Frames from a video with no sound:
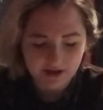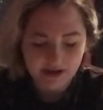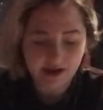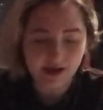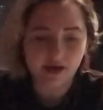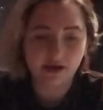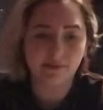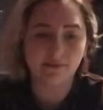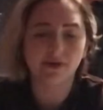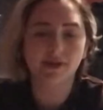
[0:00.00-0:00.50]

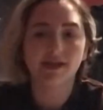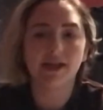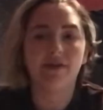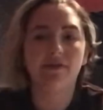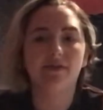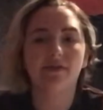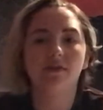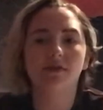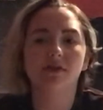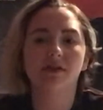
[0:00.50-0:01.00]
Number
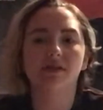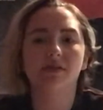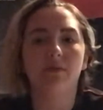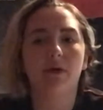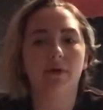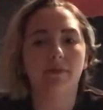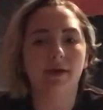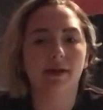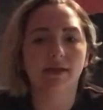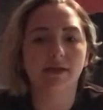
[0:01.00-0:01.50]
7 is a
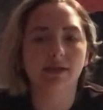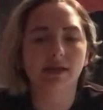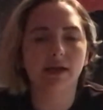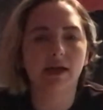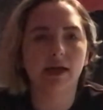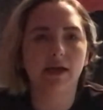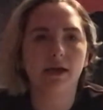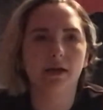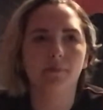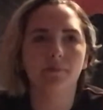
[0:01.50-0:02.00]
small medicine
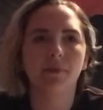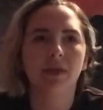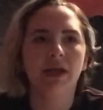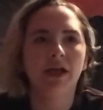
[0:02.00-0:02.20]
kit.